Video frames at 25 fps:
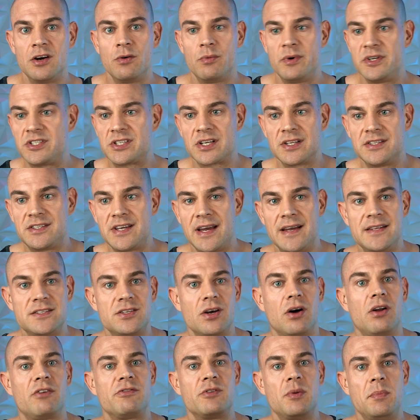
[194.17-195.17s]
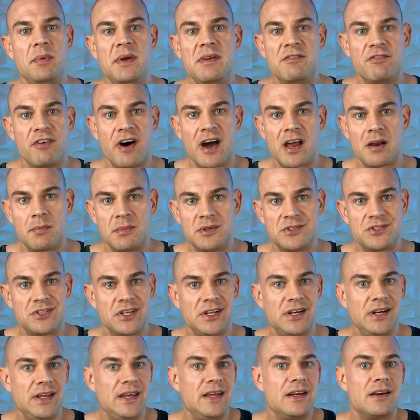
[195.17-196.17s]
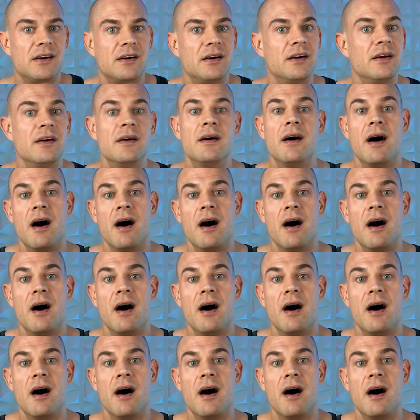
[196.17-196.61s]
which contains all of the B vitamins in either